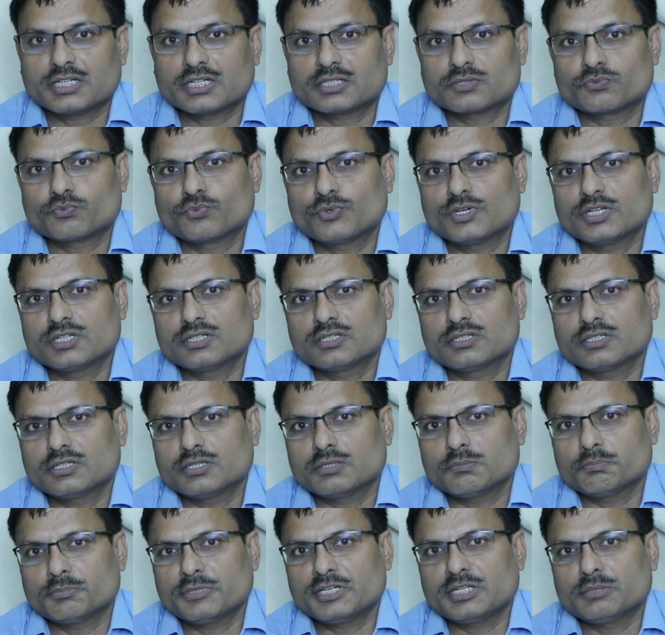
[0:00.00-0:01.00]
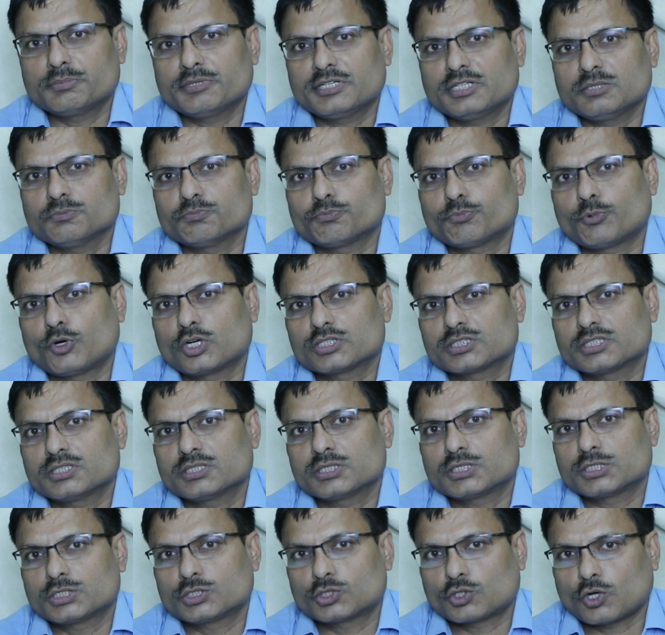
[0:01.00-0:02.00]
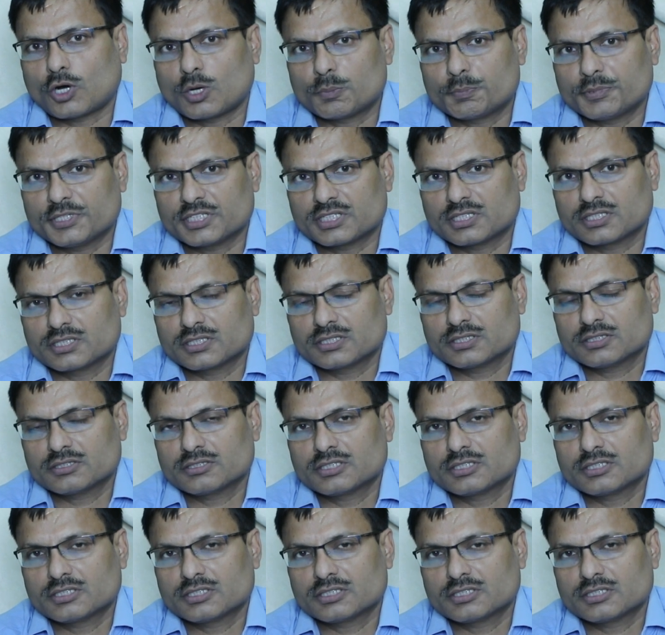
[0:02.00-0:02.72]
on one very important topic,